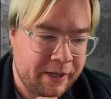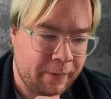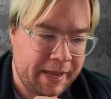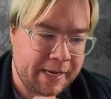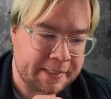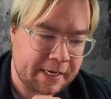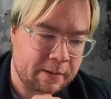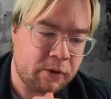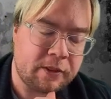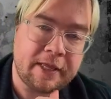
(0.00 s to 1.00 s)
many ways I
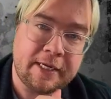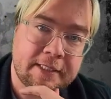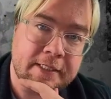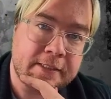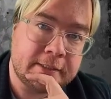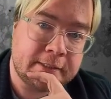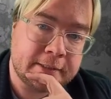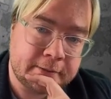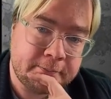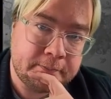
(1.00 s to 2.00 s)
can put things into the
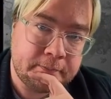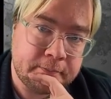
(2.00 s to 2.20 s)
system.